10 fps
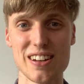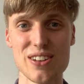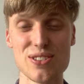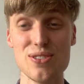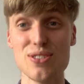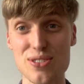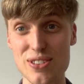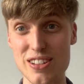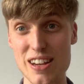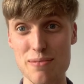So you can do
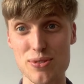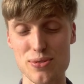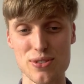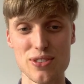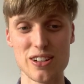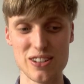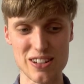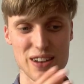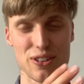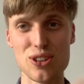the same sorts of thing. You need
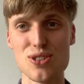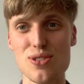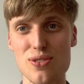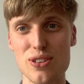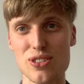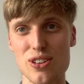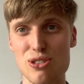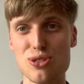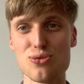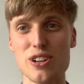to have a cue that's going to
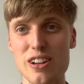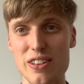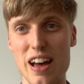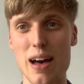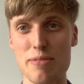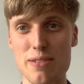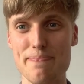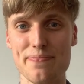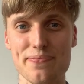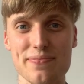trigger the habit.
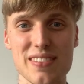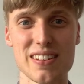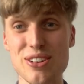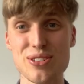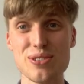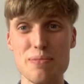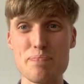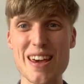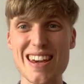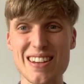We're going to do the
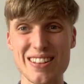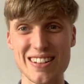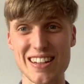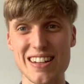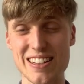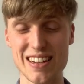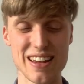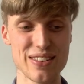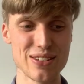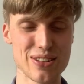P and the T
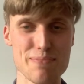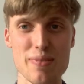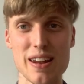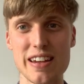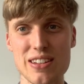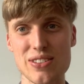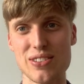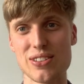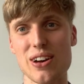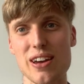together, so place and
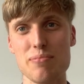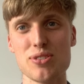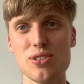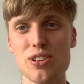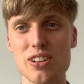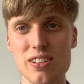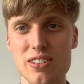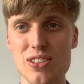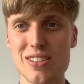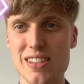time. So you're going to
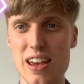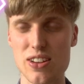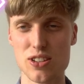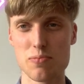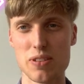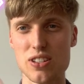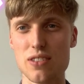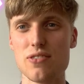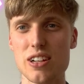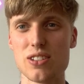set a
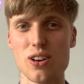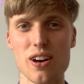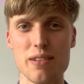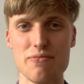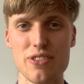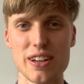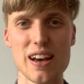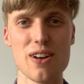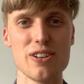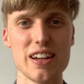specific time for
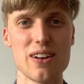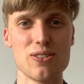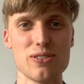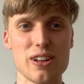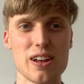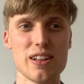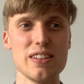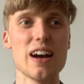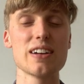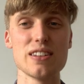carrying out
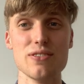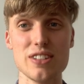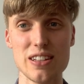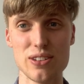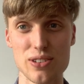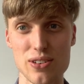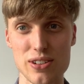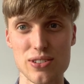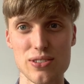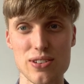the activity that you're going
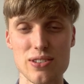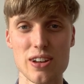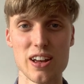to do.